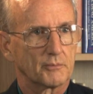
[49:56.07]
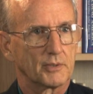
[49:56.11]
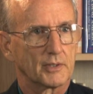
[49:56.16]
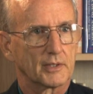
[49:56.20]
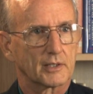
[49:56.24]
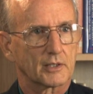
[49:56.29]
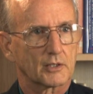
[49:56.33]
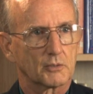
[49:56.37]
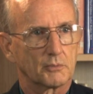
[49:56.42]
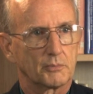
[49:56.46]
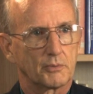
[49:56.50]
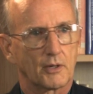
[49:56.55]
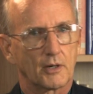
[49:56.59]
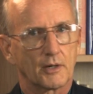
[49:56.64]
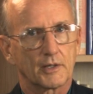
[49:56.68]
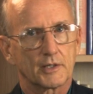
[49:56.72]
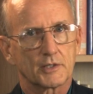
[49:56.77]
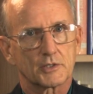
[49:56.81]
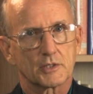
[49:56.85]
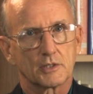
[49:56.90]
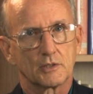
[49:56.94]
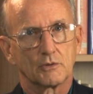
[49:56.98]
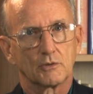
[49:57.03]
political
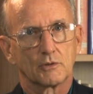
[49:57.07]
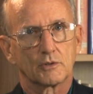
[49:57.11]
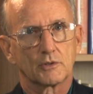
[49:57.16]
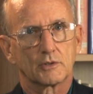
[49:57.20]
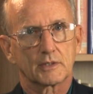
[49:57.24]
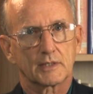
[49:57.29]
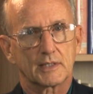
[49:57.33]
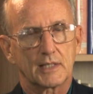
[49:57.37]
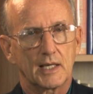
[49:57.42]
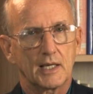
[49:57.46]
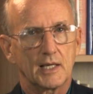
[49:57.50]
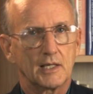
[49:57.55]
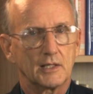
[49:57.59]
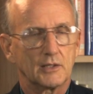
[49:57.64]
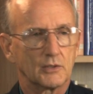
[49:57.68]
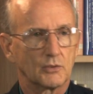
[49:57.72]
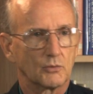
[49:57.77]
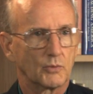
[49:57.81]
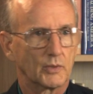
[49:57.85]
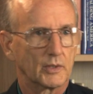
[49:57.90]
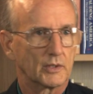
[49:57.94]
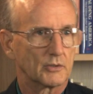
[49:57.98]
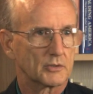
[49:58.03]
parties in order to gain
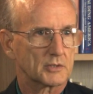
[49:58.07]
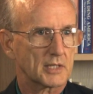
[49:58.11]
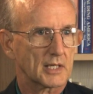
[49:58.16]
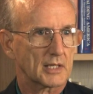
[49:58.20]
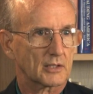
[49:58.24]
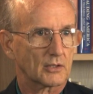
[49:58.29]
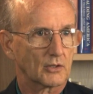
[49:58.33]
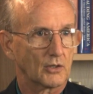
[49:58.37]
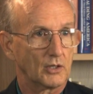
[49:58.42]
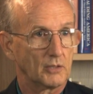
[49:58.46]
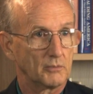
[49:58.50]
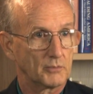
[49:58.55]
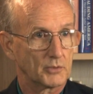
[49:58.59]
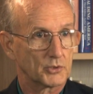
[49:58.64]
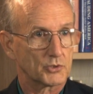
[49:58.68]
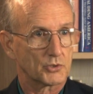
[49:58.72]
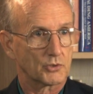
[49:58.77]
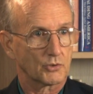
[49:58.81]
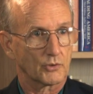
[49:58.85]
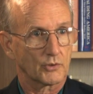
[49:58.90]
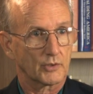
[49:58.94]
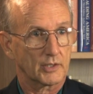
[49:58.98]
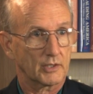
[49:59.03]
the winner-take-all
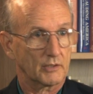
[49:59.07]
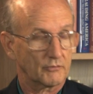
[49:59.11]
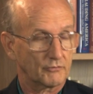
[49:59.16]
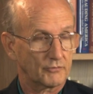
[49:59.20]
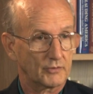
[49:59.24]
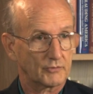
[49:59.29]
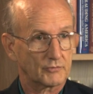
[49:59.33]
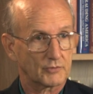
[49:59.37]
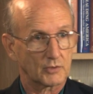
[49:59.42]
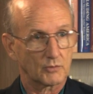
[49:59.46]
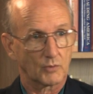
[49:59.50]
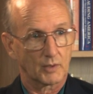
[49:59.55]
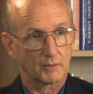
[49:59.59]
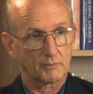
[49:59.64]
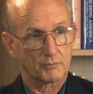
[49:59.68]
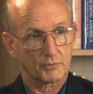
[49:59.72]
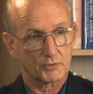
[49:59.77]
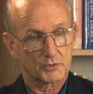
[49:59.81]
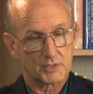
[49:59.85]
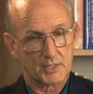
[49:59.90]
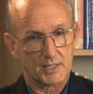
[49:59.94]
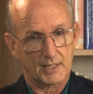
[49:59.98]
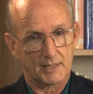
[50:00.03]
majority of
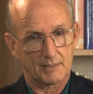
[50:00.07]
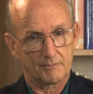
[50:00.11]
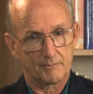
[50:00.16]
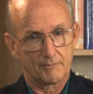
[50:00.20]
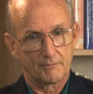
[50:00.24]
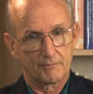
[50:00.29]
51%.